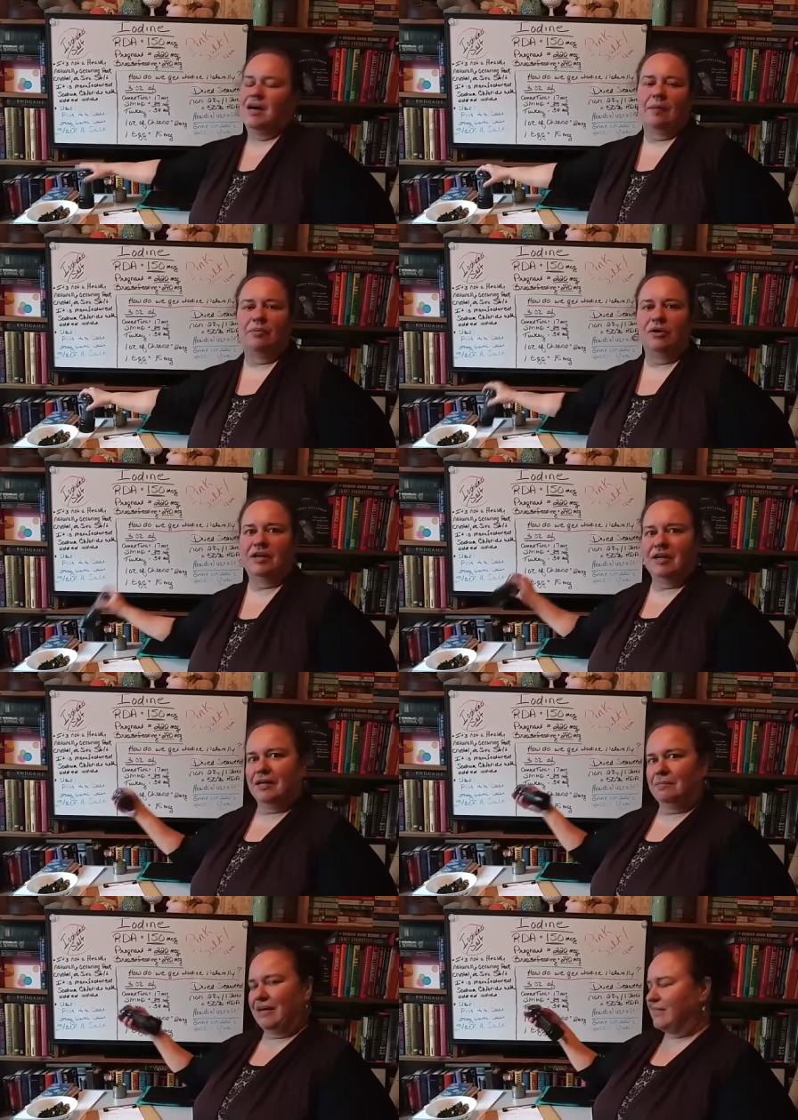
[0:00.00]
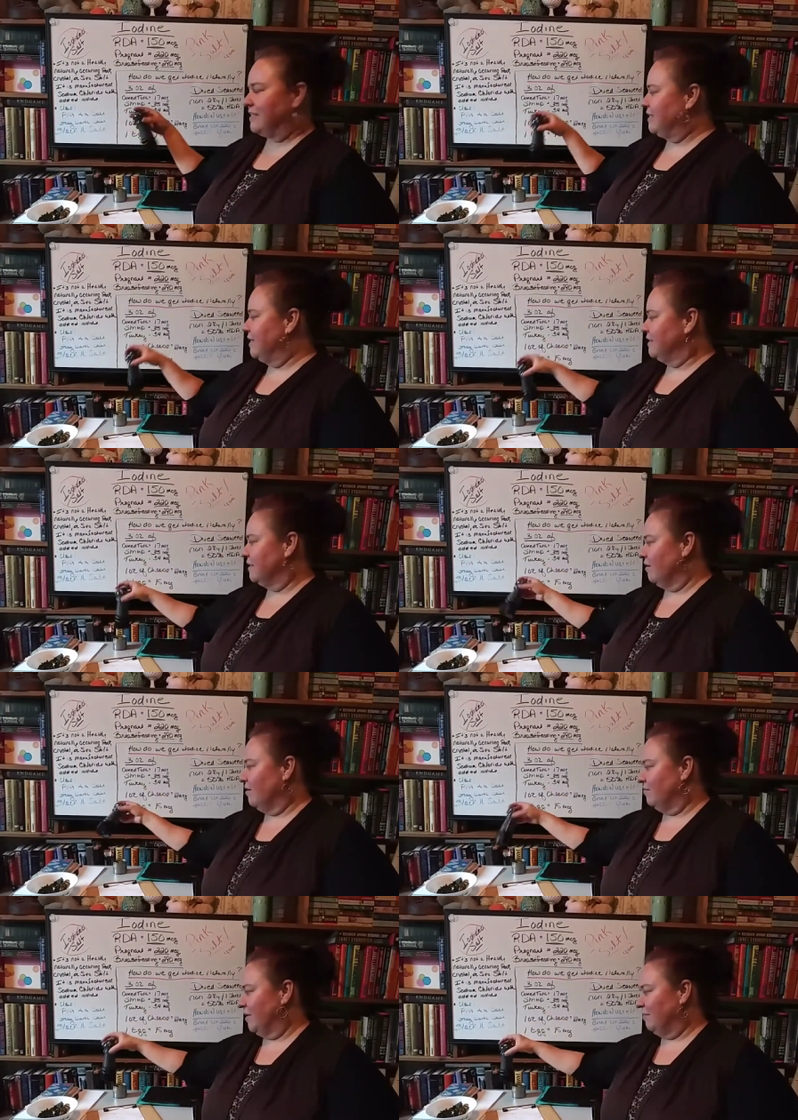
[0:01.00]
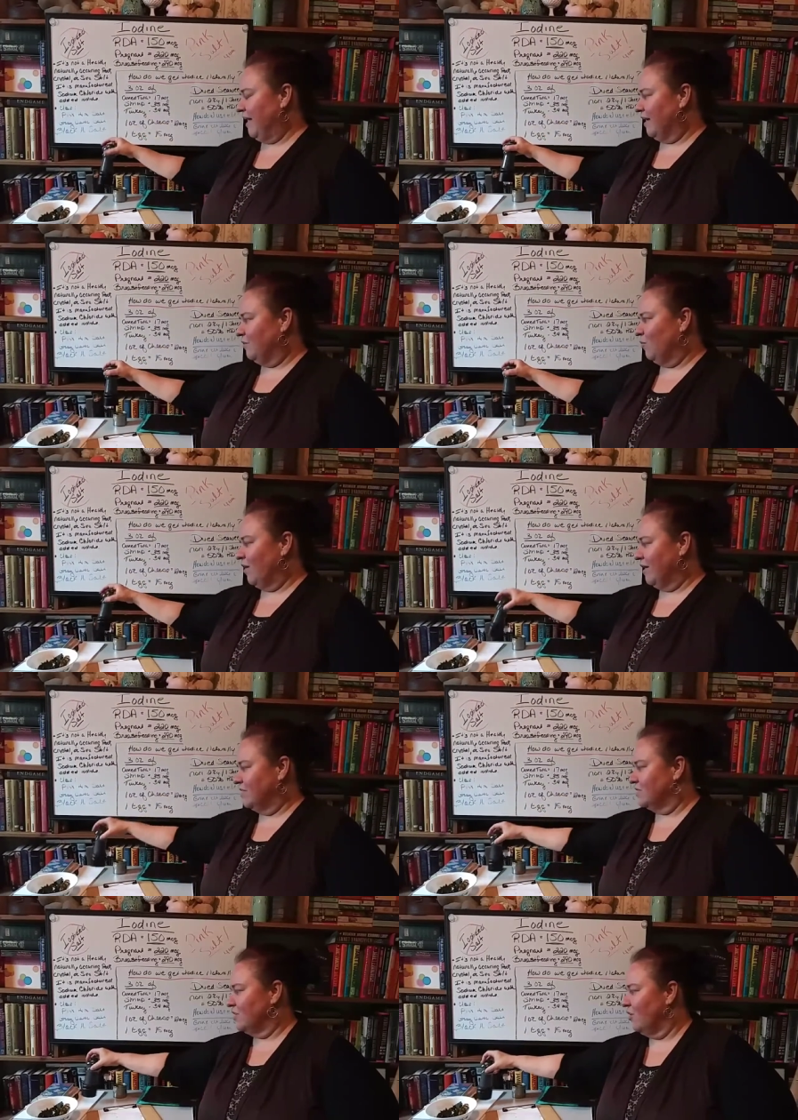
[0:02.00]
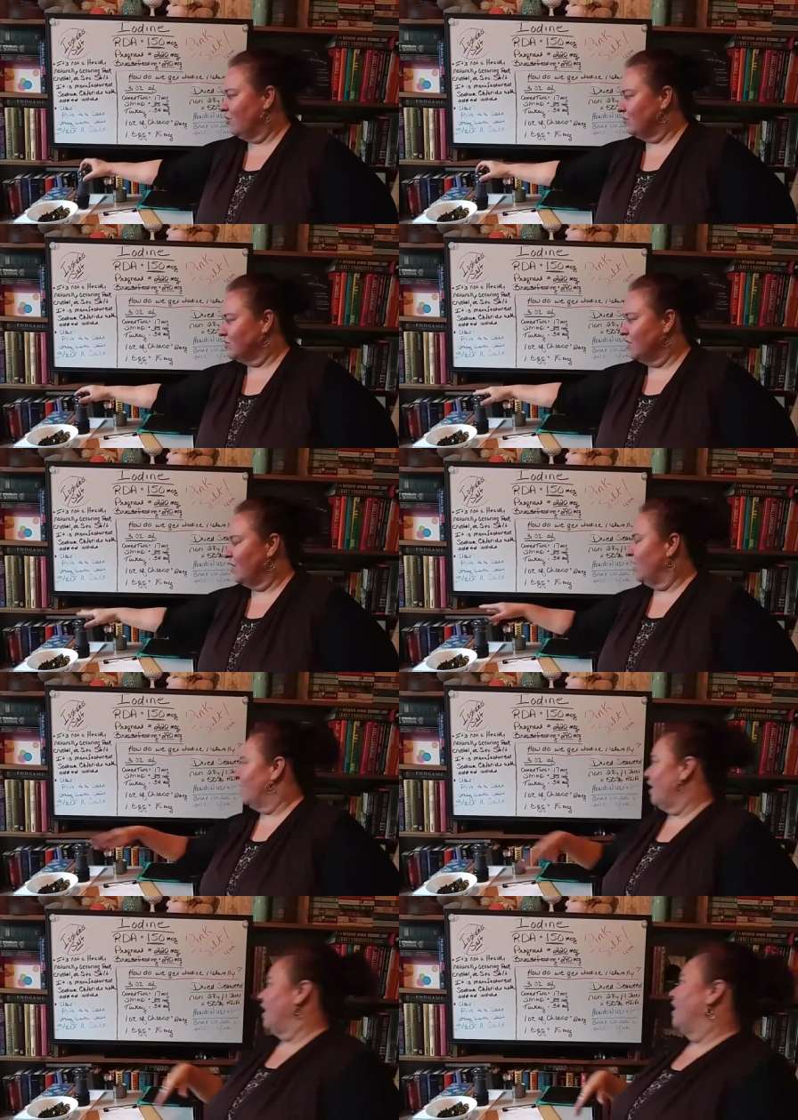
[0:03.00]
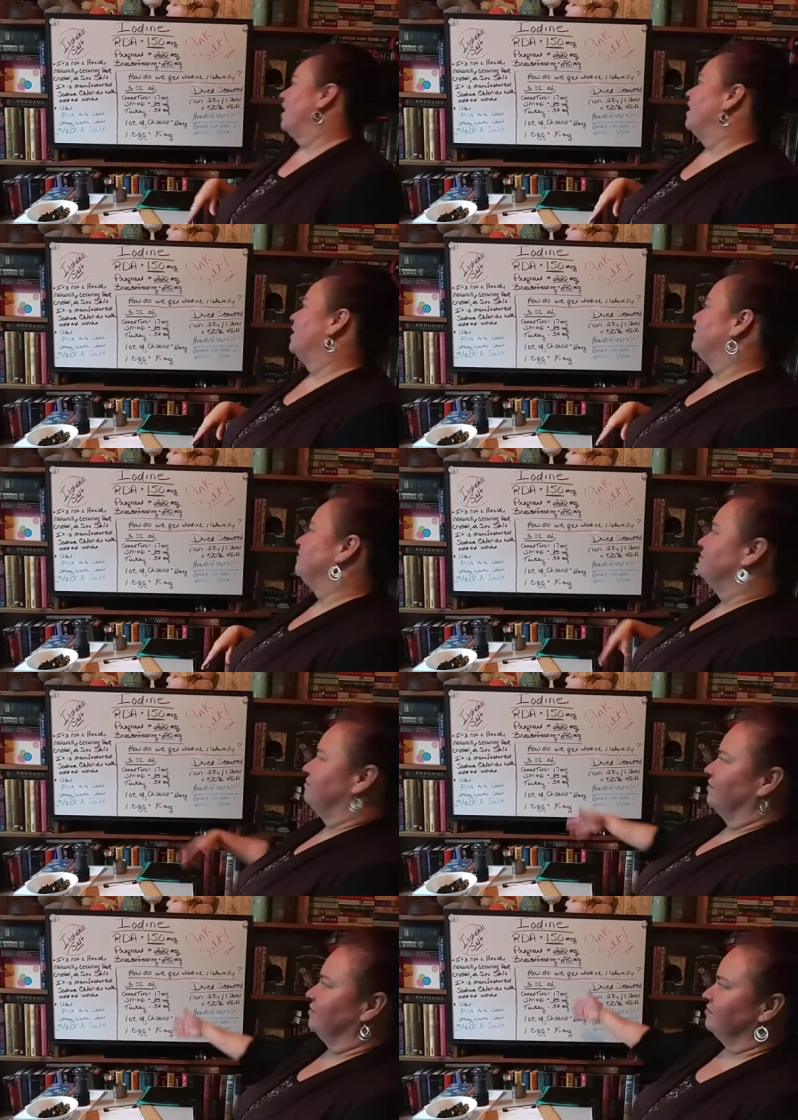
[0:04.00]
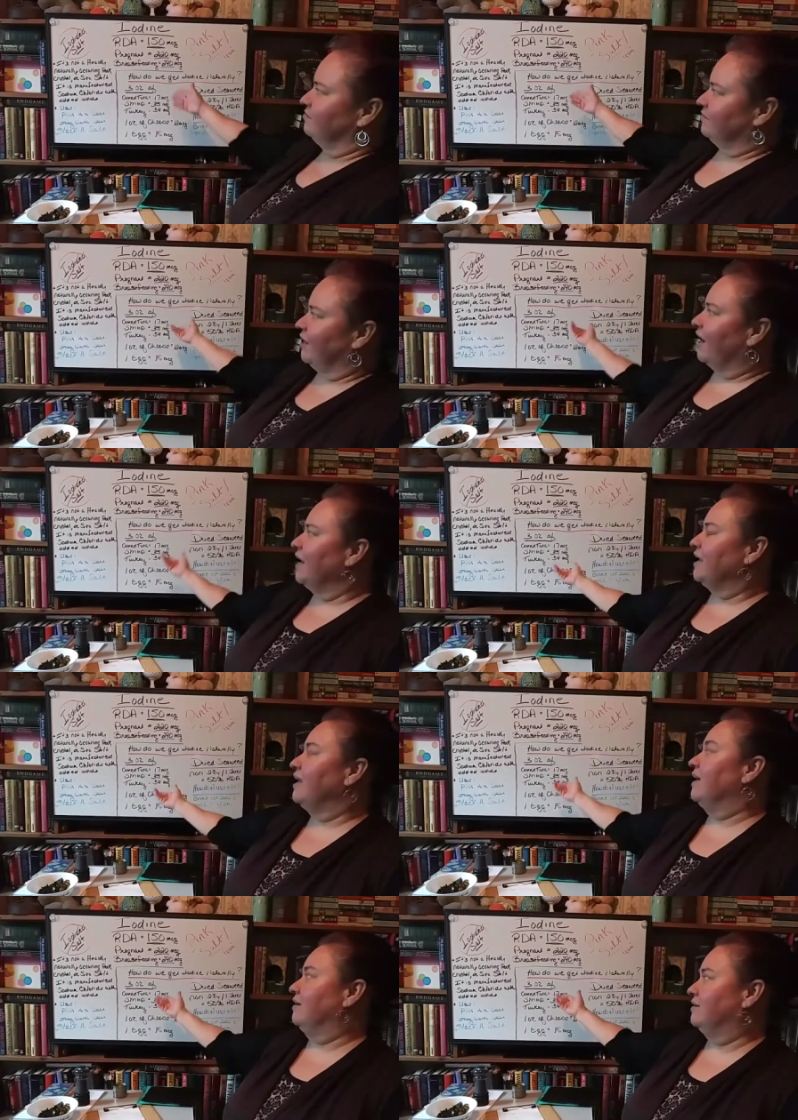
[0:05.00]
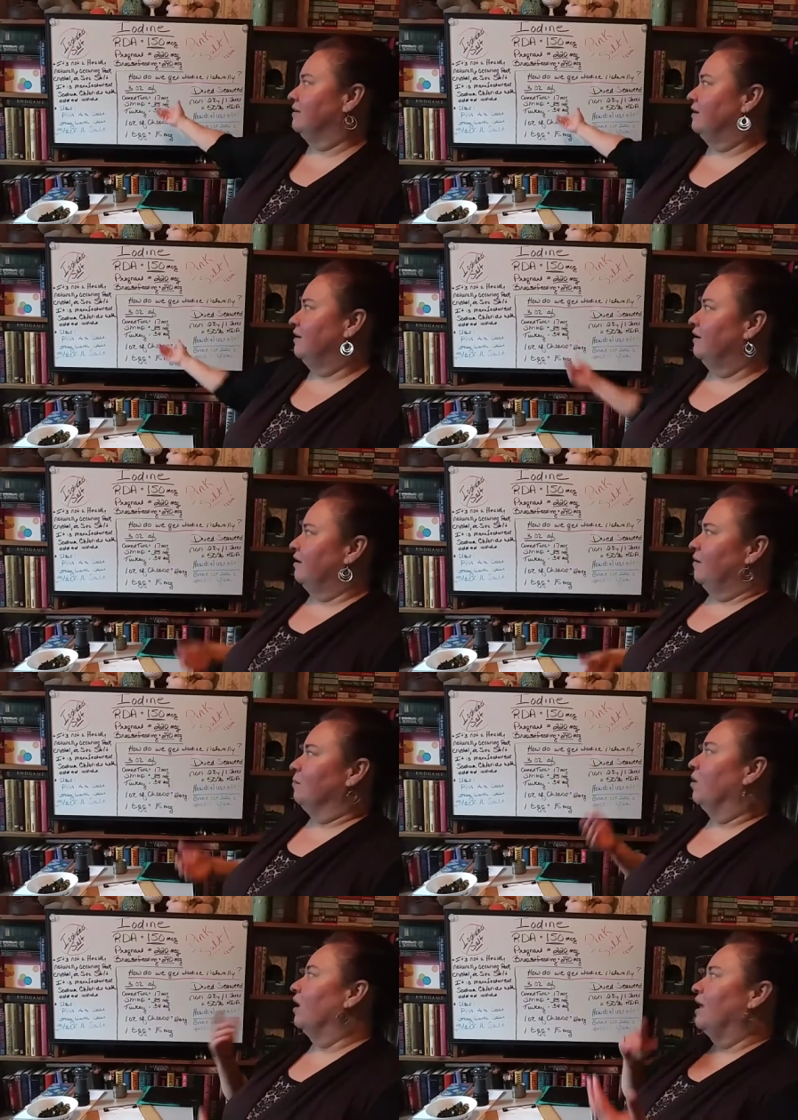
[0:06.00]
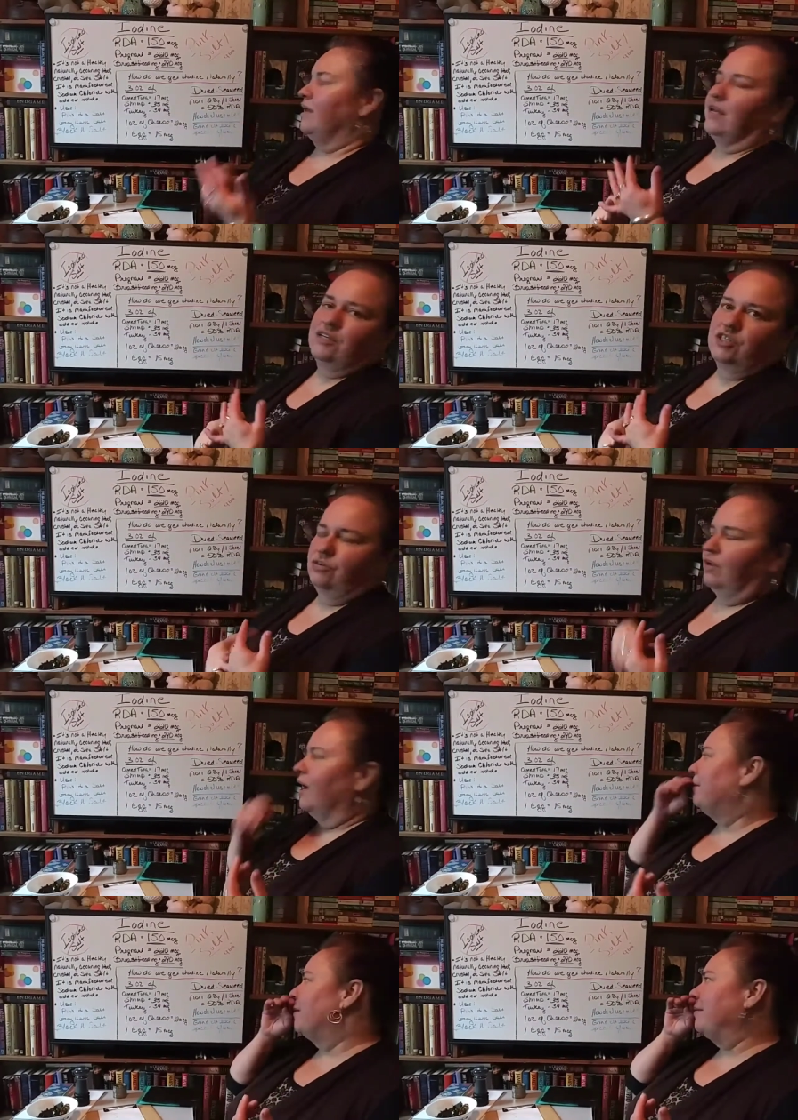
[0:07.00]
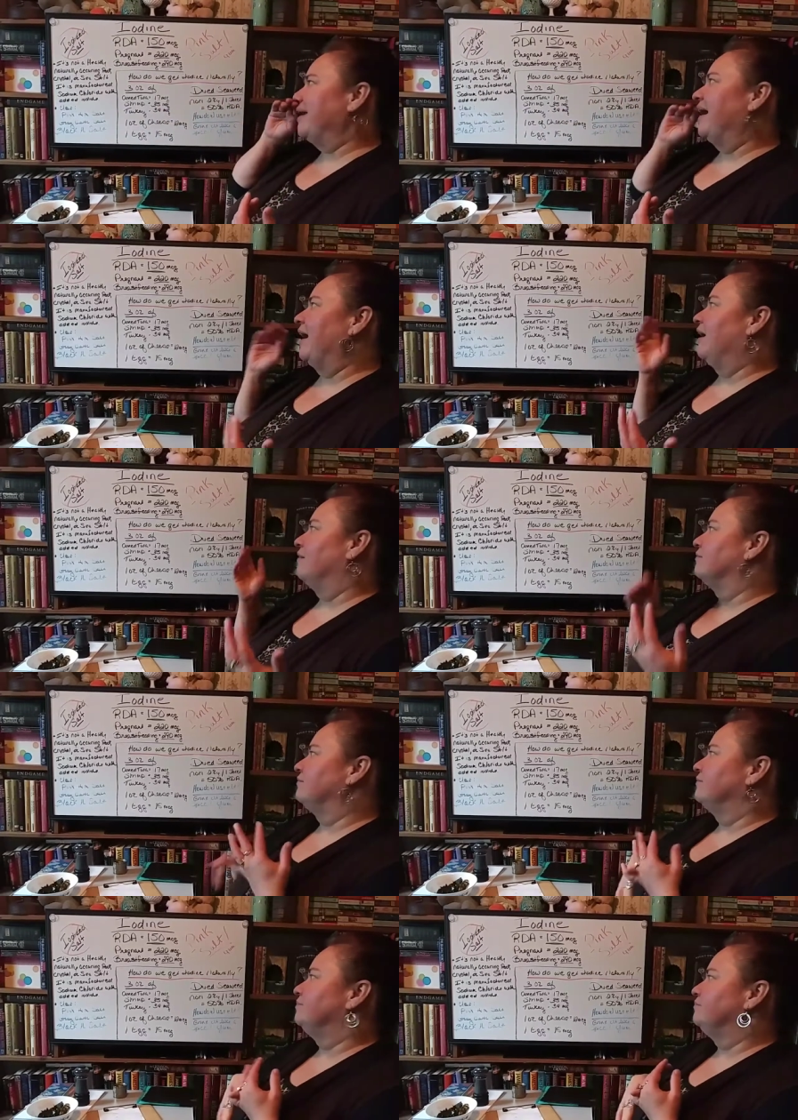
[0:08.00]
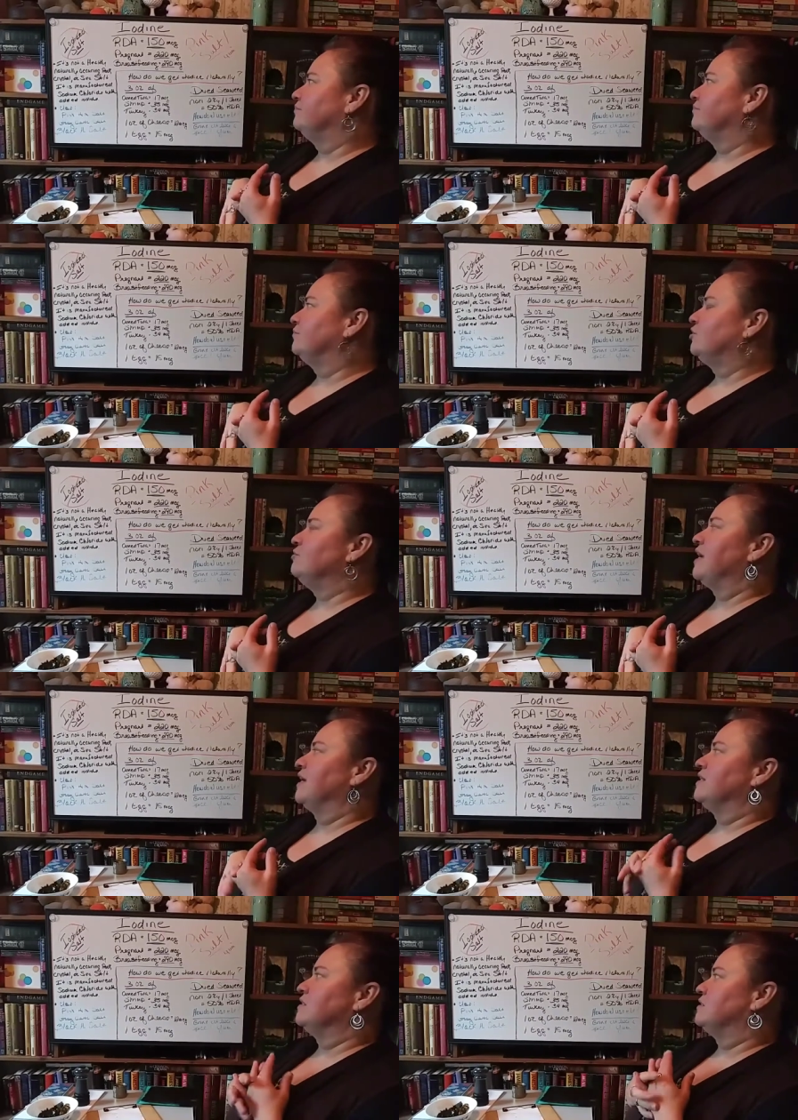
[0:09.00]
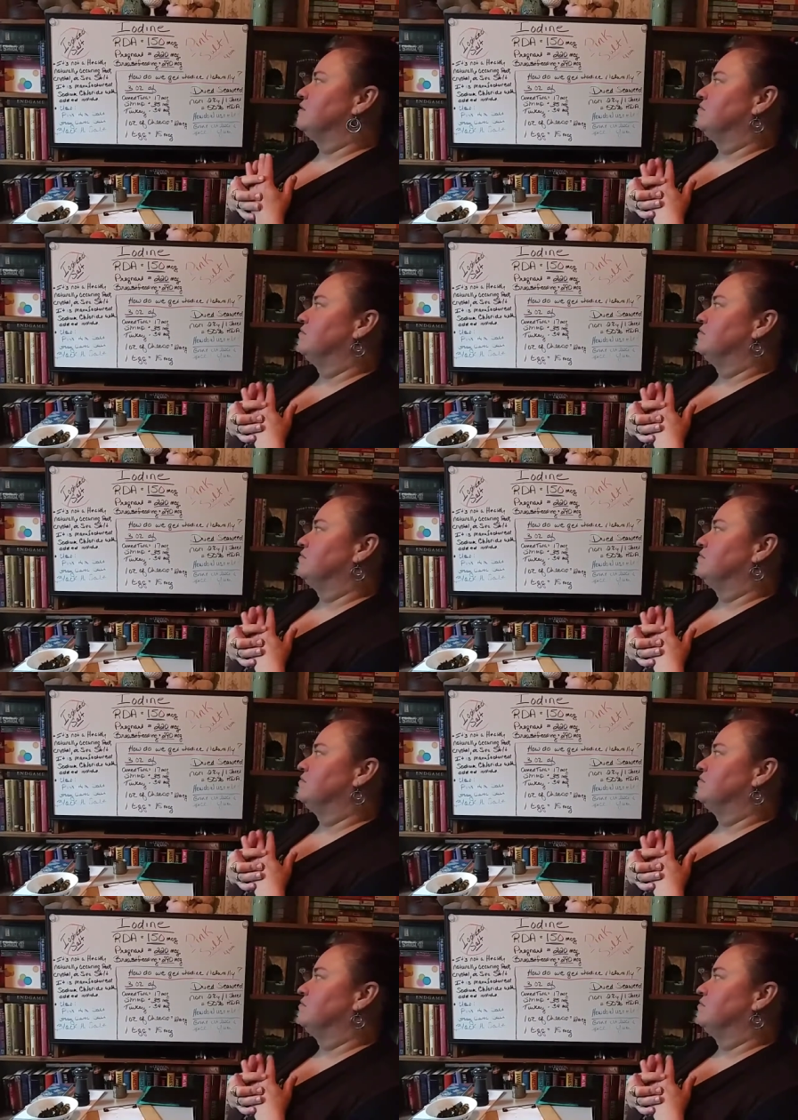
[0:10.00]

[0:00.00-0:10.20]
I put it into my sea salt, my black Hawaiian salt, and I eat plenty of tuna. I probably have 2 cans